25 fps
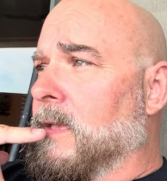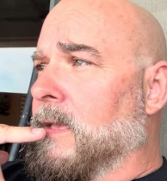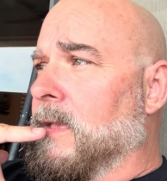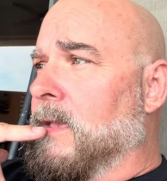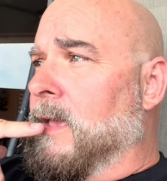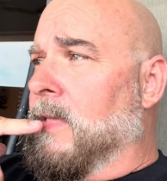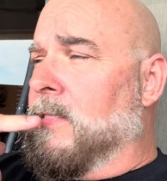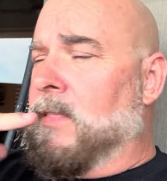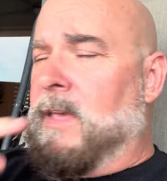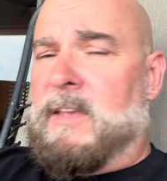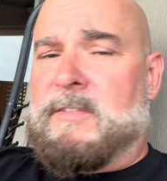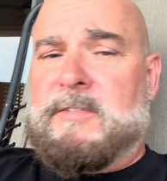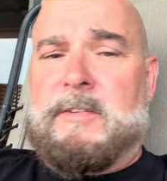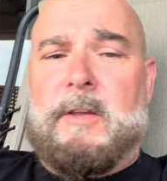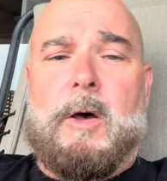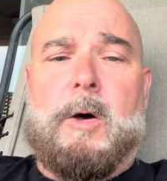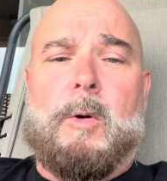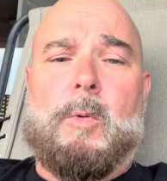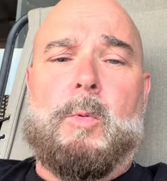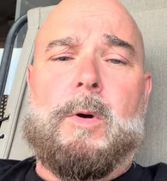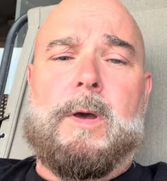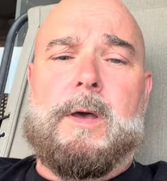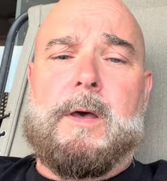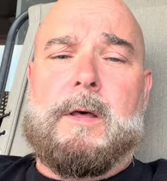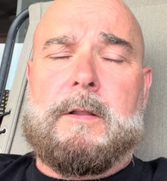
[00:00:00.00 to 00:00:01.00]
And that's
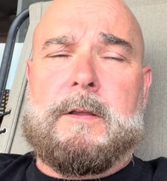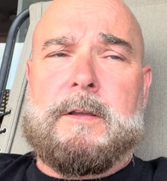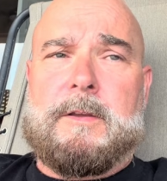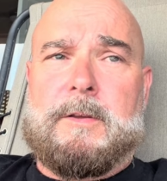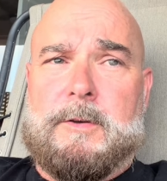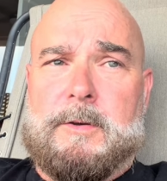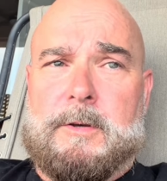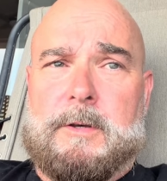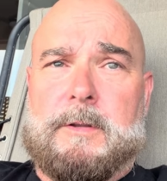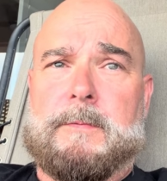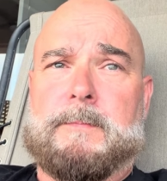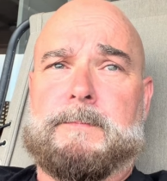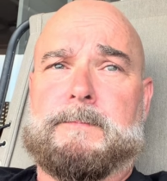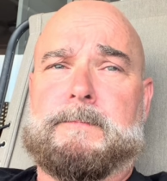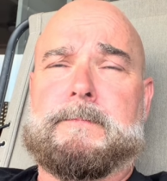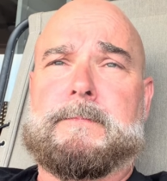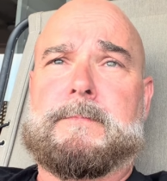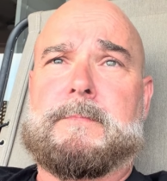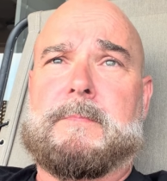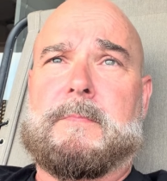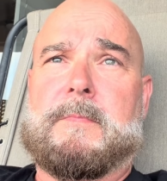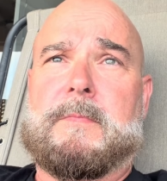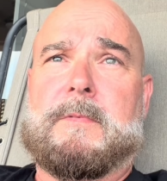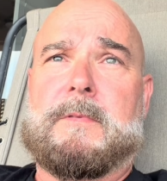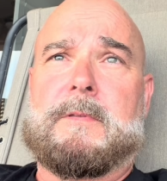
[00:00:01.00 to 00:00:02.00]
all well and good.
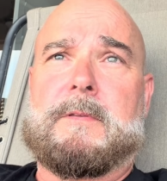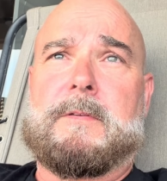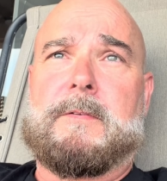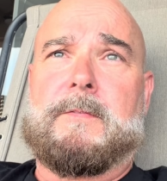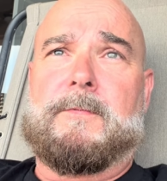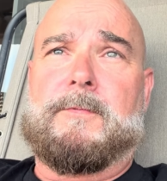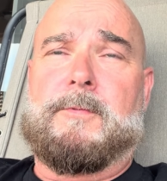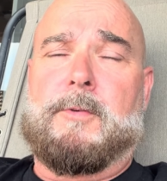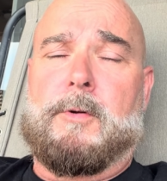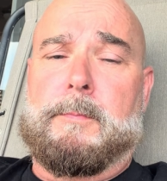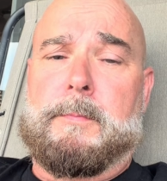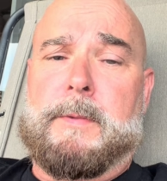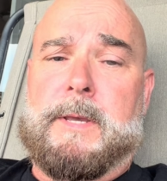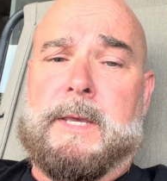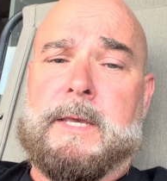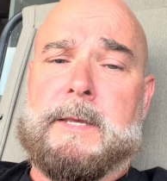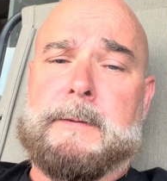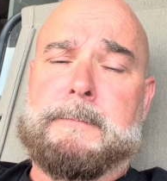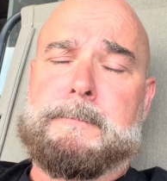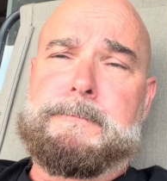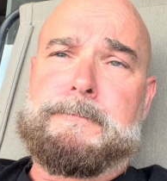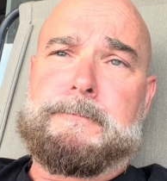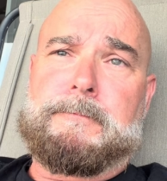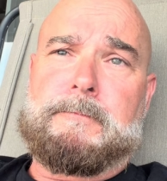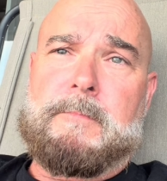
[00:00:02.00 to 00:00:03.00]
For
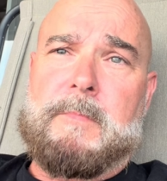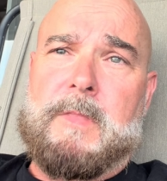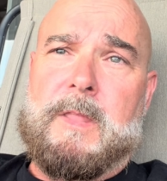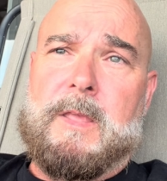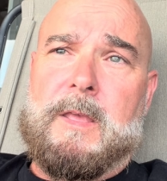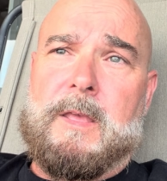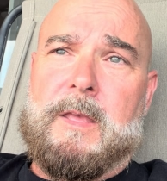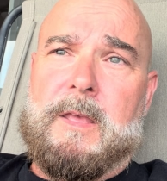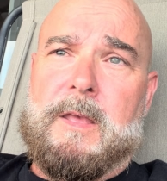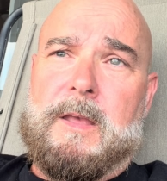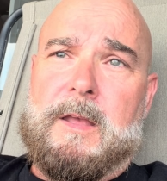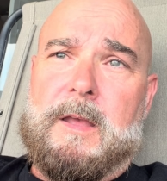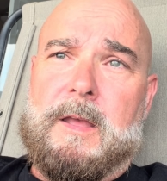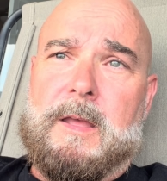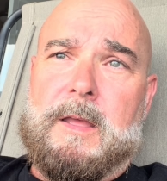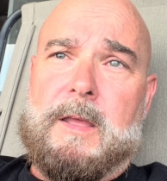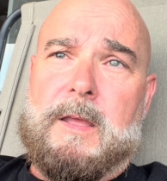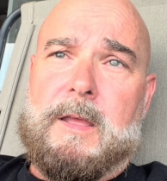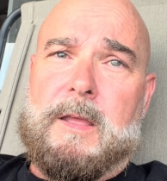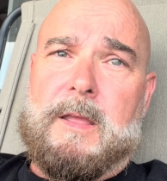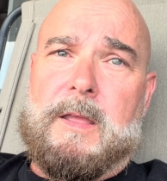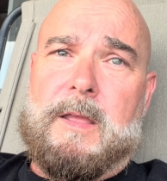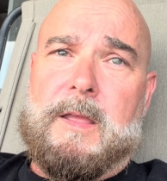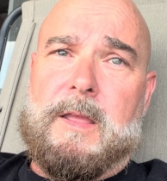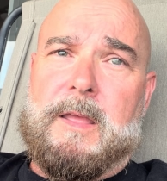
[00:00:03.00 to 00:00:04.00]
me,
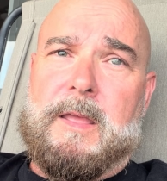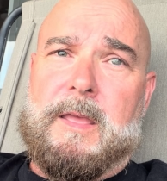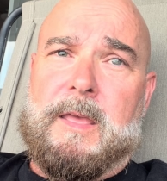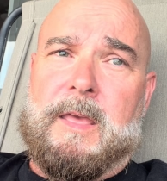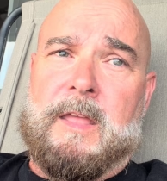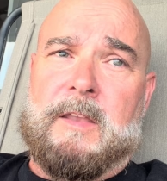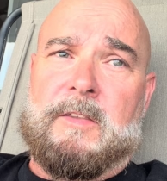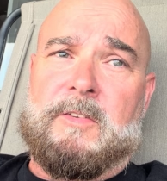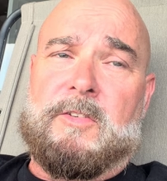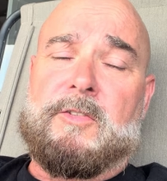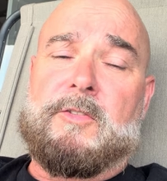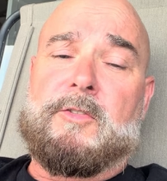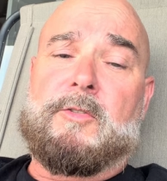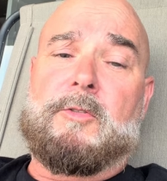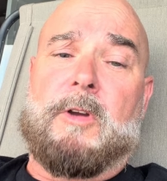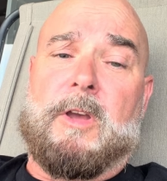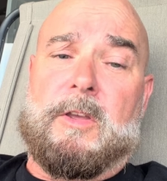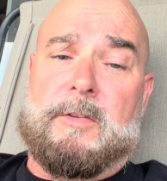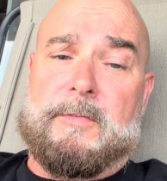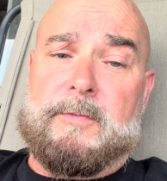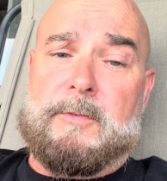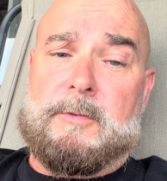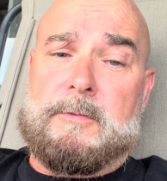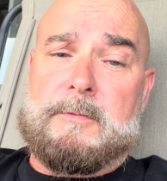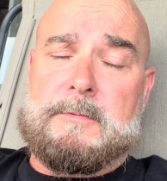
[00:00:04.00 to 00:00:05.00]
it's
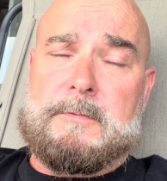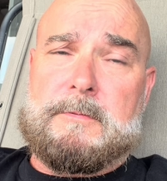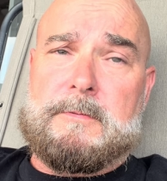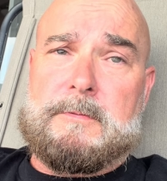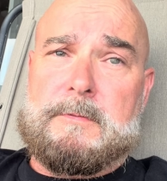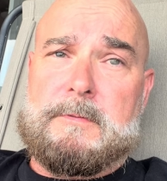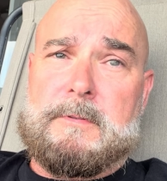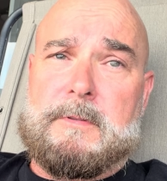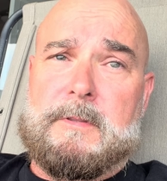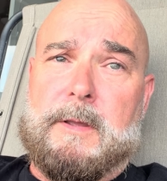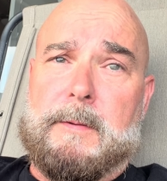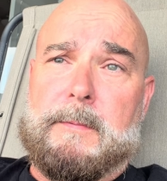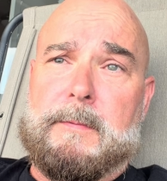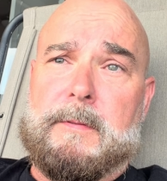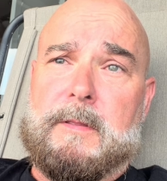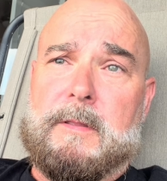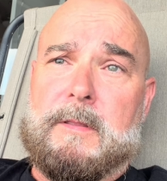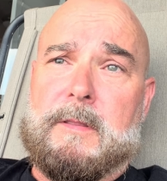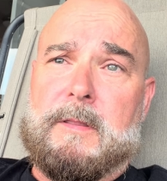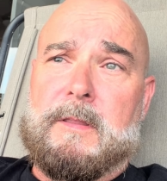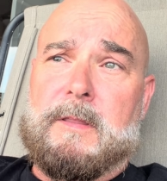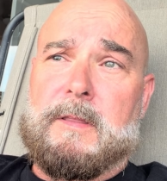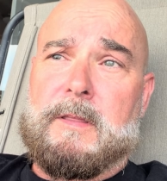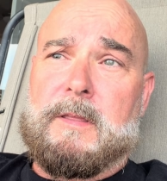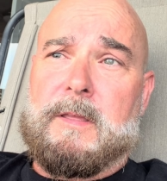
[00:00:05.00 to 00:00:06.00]
stressful.
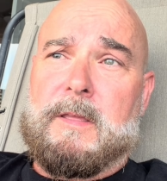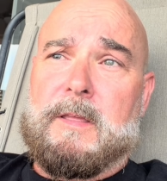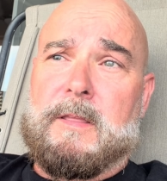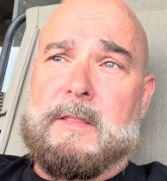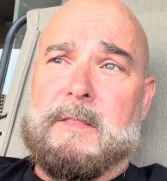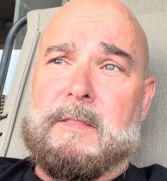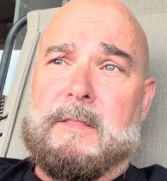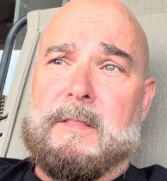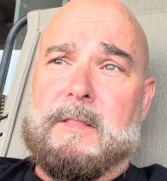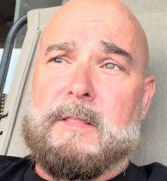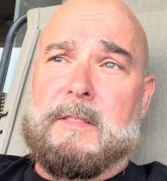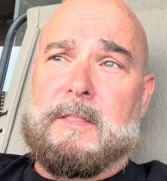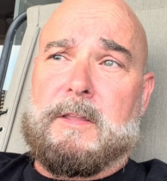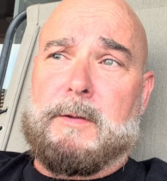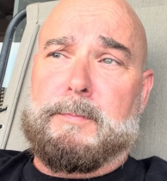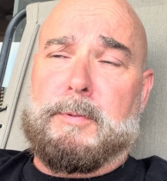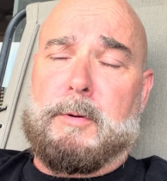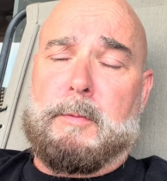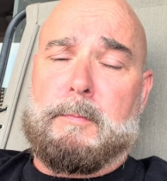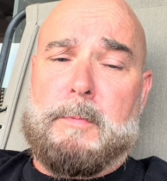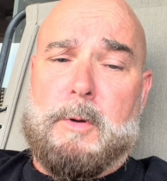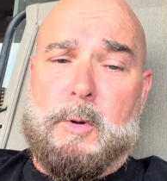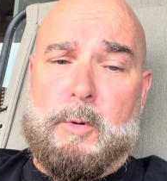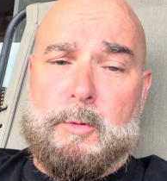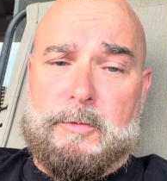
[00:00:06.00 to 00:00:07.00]
The
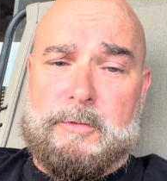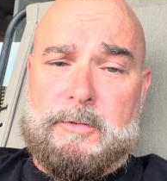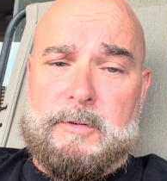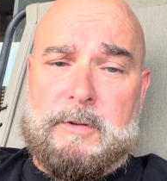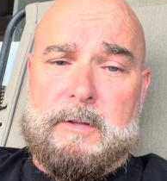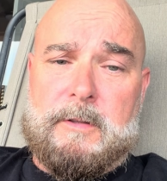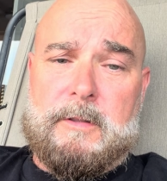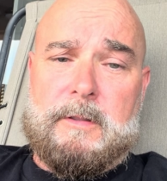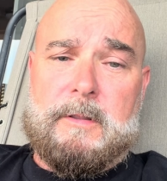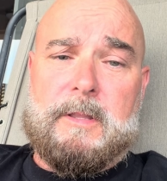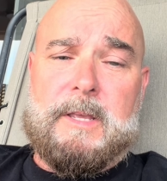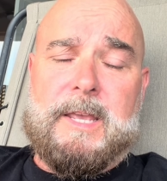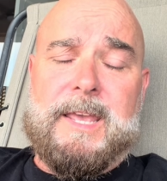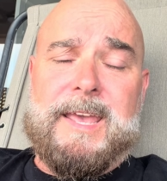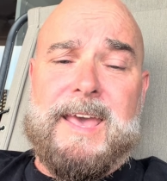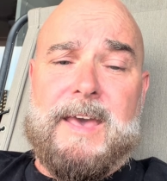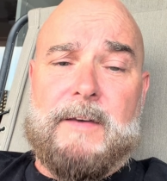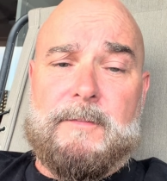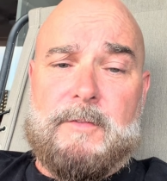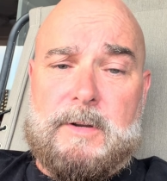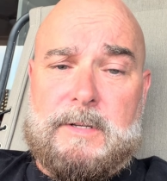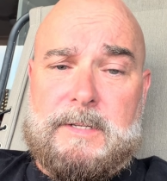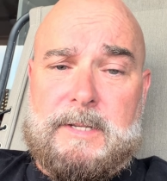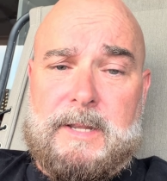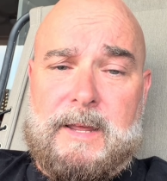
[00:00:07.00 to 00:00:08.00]
promotion, the
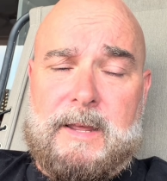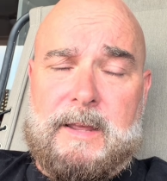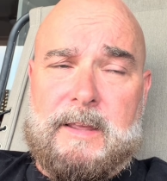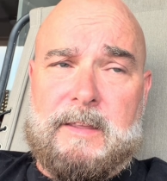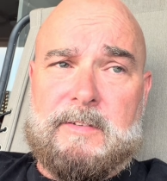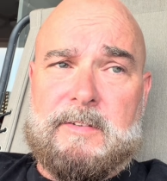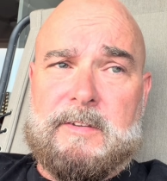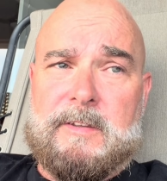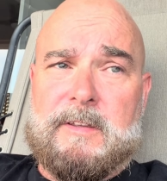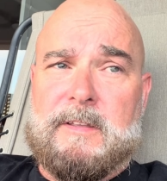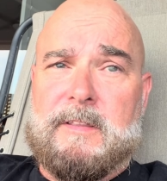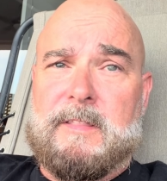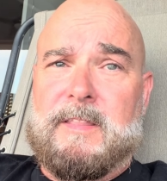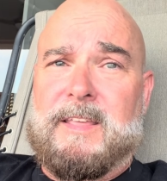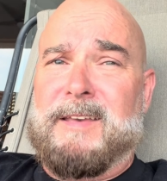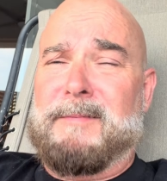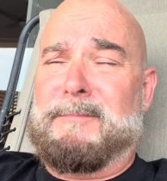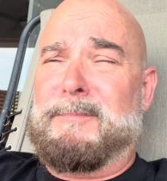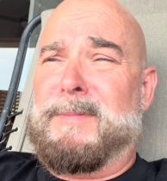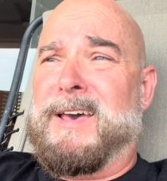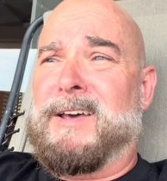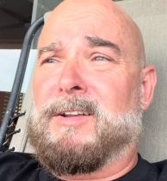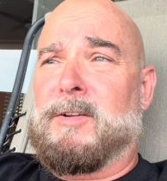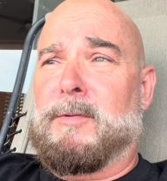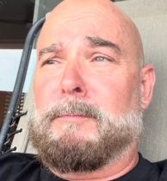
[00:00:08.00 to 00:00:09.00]
advertising, the
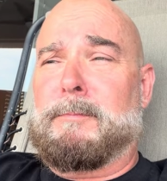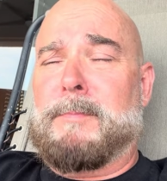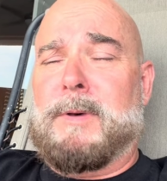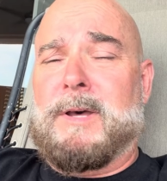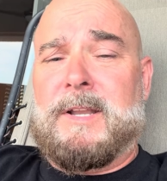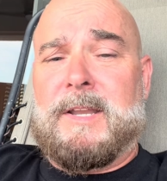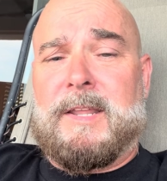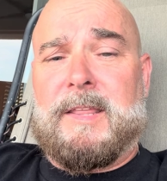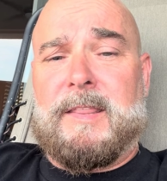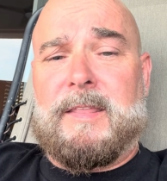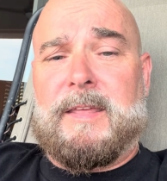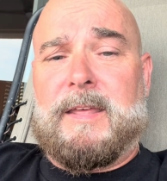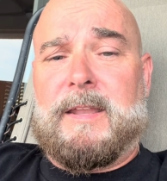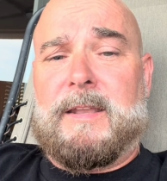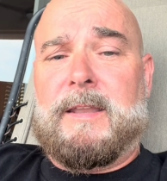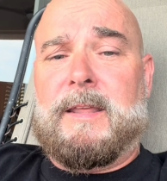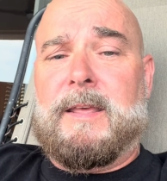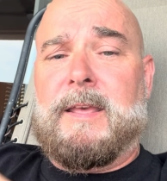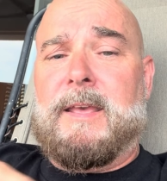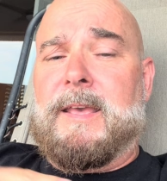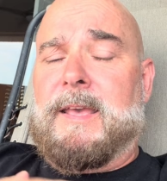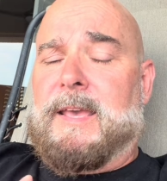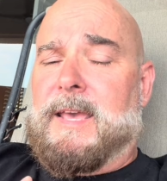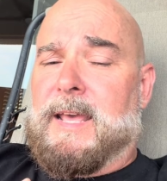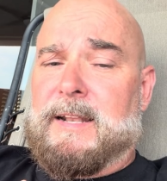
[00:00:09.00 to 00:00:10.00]
amount of money that
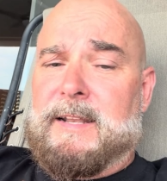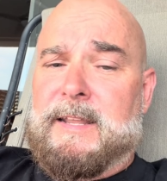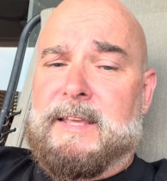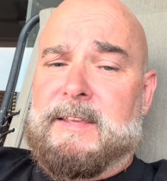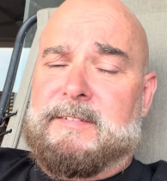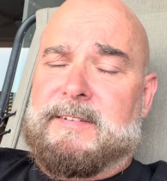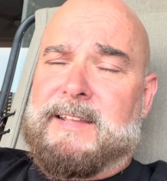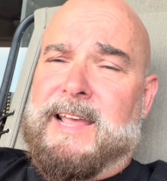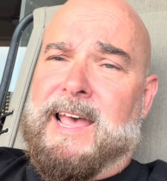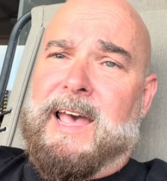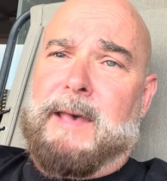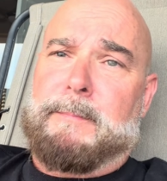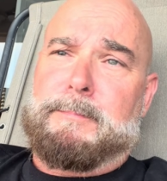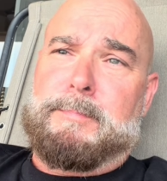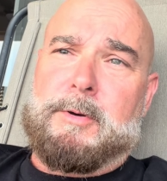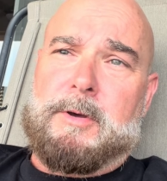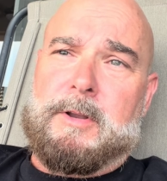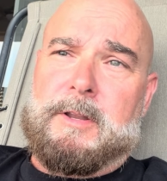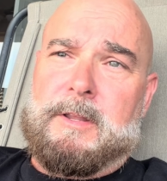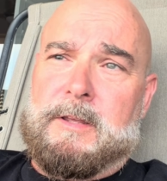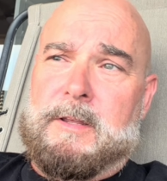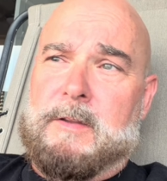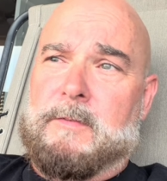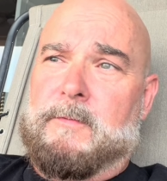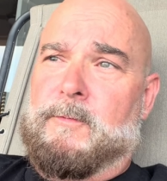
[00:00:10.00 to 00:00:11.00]
at least I put
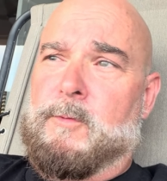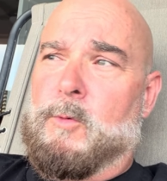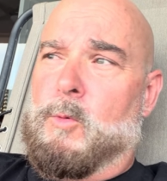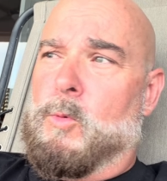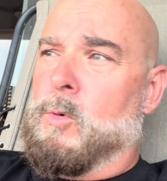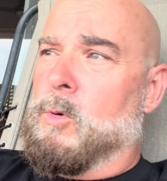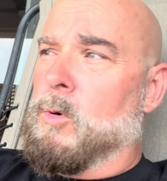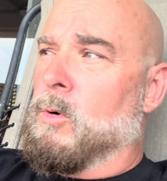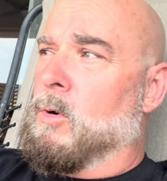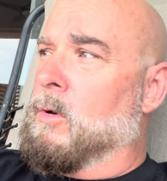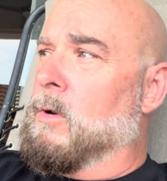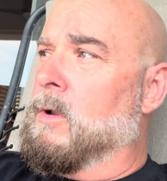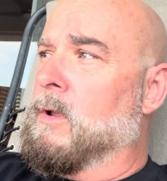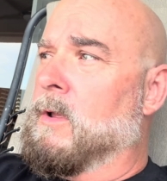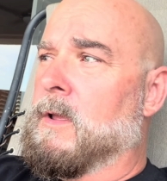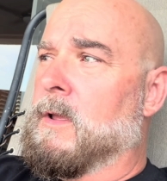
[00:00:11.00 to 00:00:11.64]
in for,